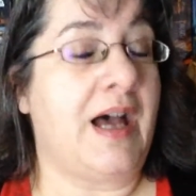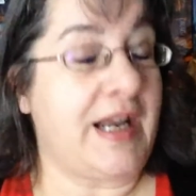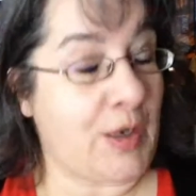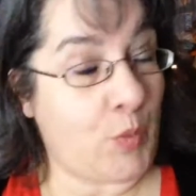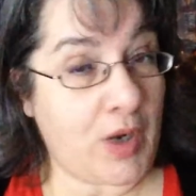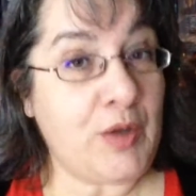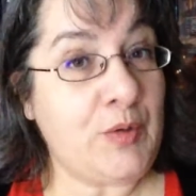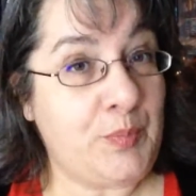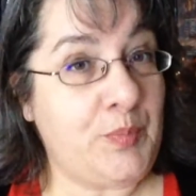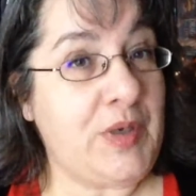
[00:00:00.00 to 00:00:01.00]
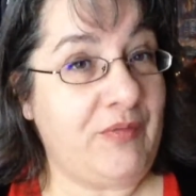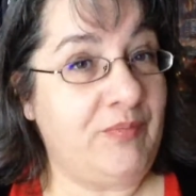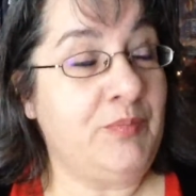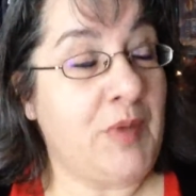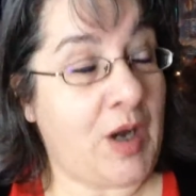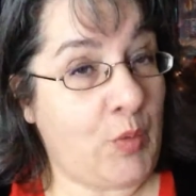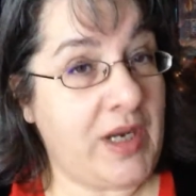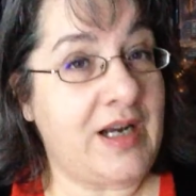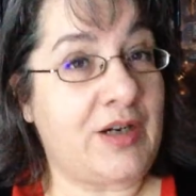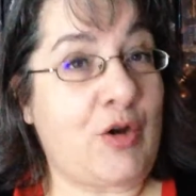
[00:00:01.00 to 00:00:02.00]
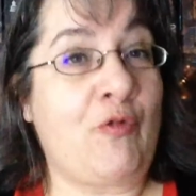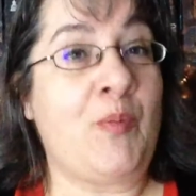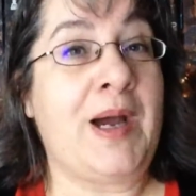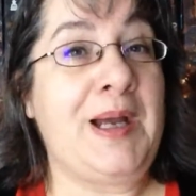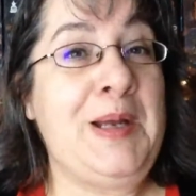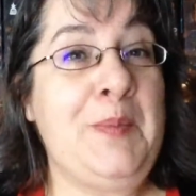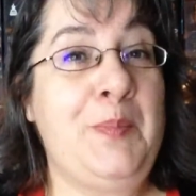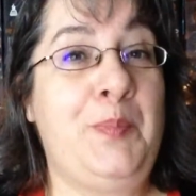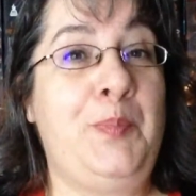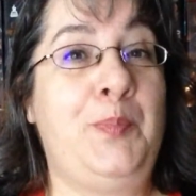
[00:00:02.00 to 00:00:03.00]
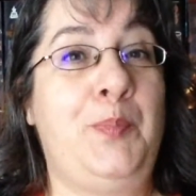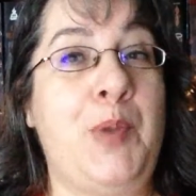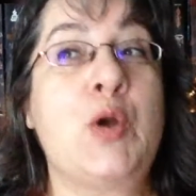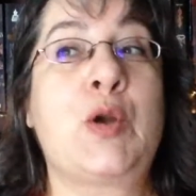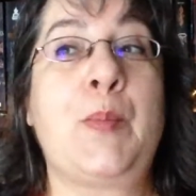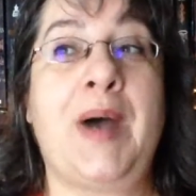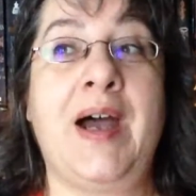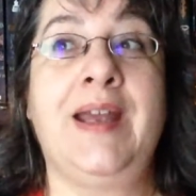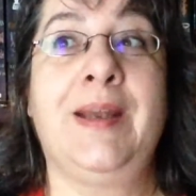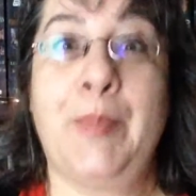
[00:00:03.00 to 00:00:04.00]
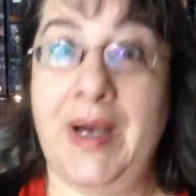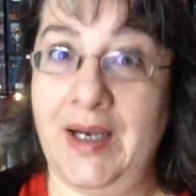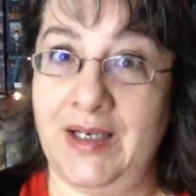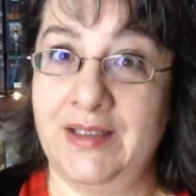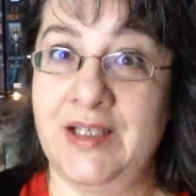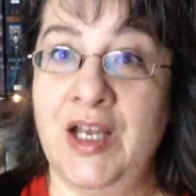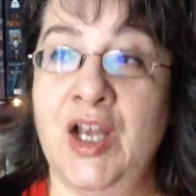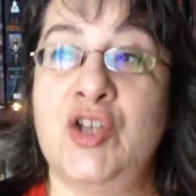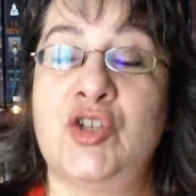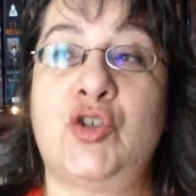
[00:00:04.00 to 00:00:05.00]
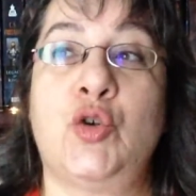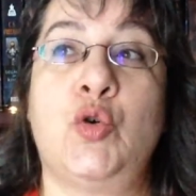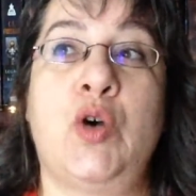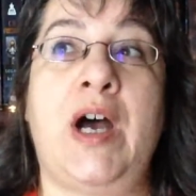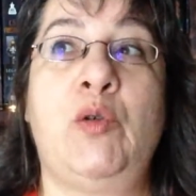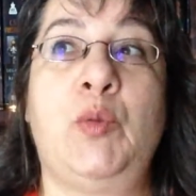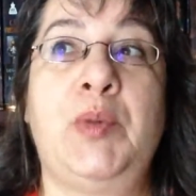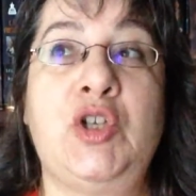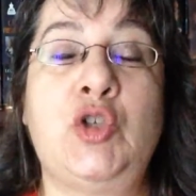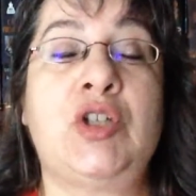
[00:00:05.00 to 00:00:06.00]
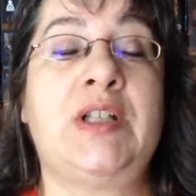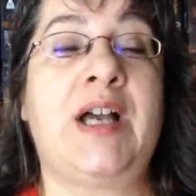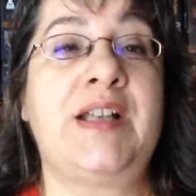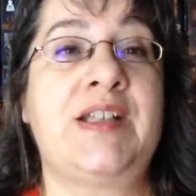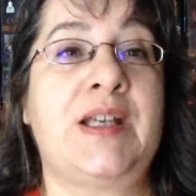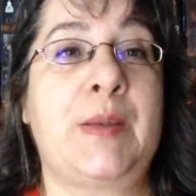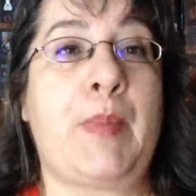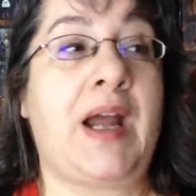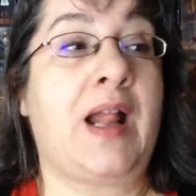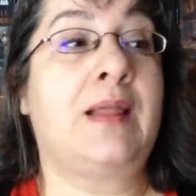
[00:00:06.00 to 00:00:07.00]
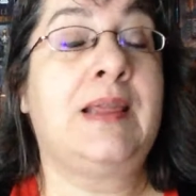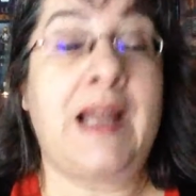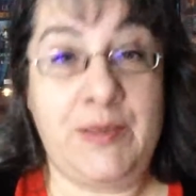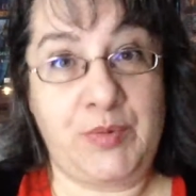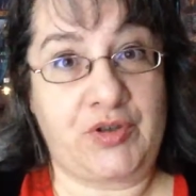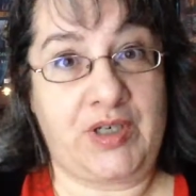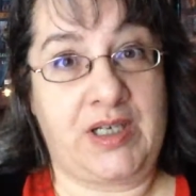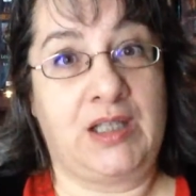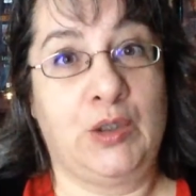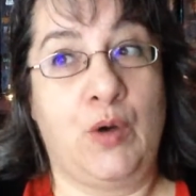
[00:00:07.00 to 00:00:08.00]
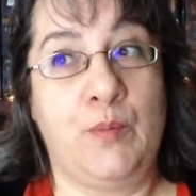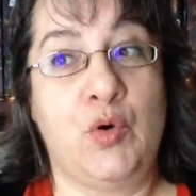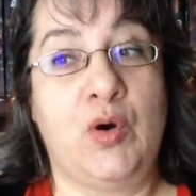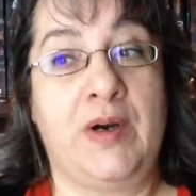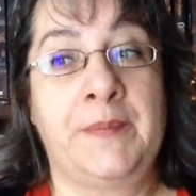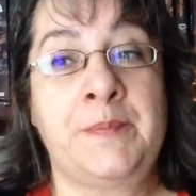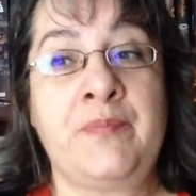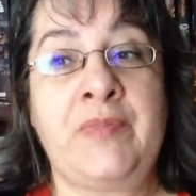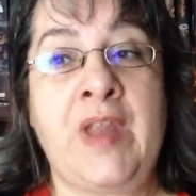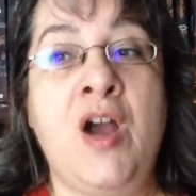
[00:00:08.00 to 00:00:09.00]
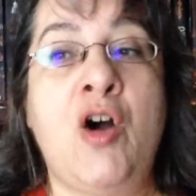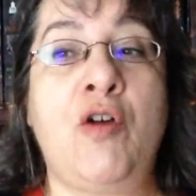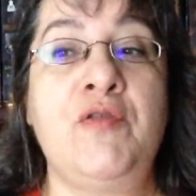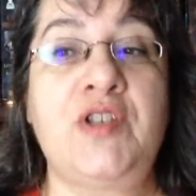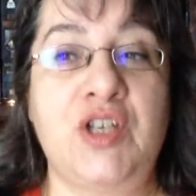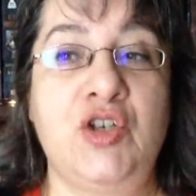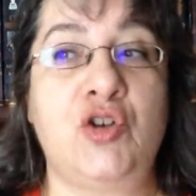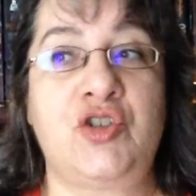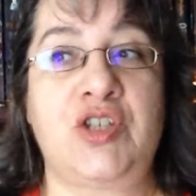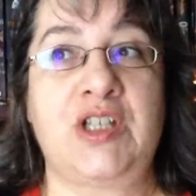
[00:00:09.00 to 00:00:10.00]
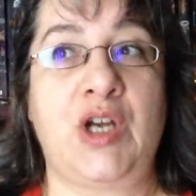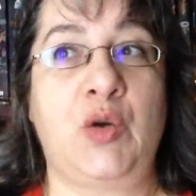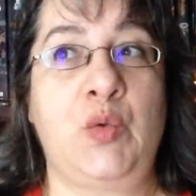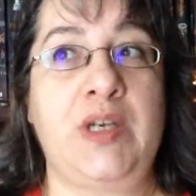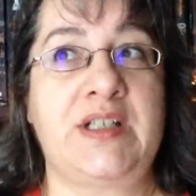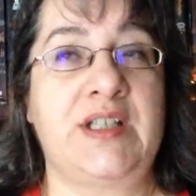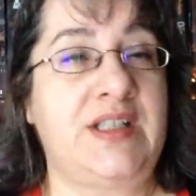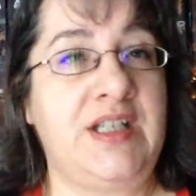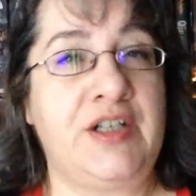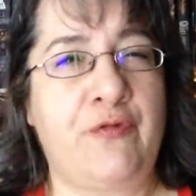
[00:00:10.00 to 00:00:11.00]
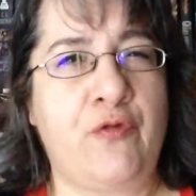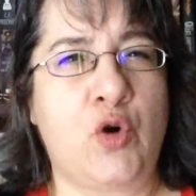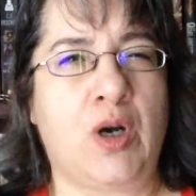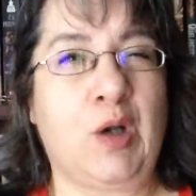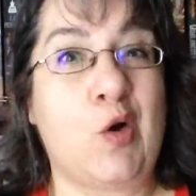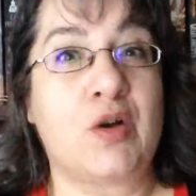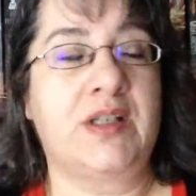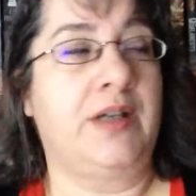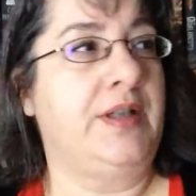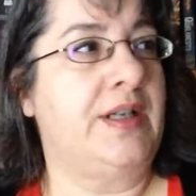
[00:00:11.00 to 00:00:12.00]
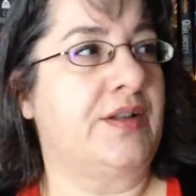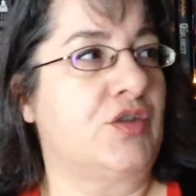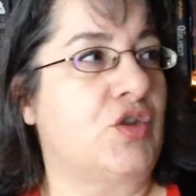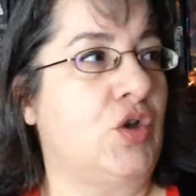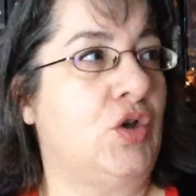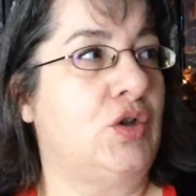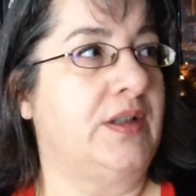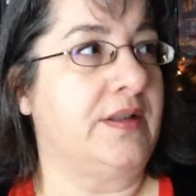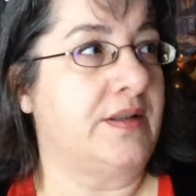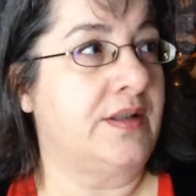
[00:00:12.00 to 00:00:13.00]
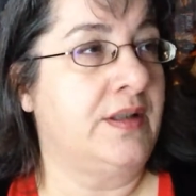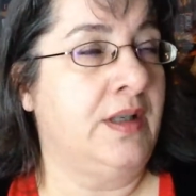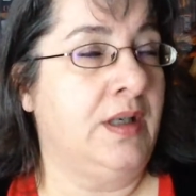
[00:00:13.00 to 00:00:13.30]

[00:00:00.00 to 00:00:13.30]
And I will be aware of my book buying ban, so I will be utilising my library a lot more. Obviously not just now, we're in a tier 4 lockdown here in Scotland,